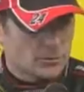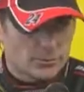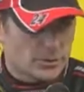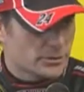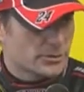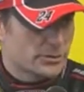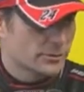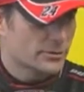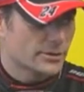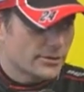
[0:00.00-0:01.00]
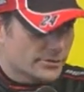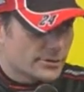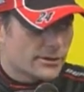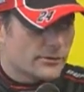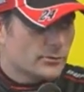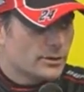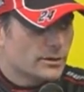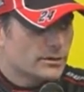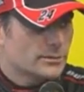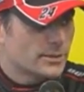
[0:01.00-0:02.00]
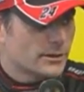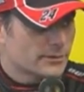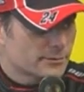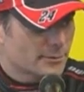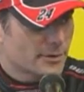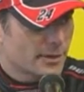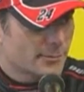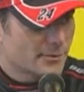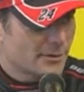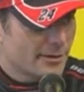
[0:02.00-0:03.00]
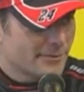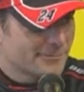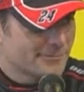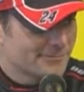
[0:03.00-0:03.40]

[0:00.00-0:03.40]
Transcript: If we could just do it another 7 weeks, man, I'd be happy with that.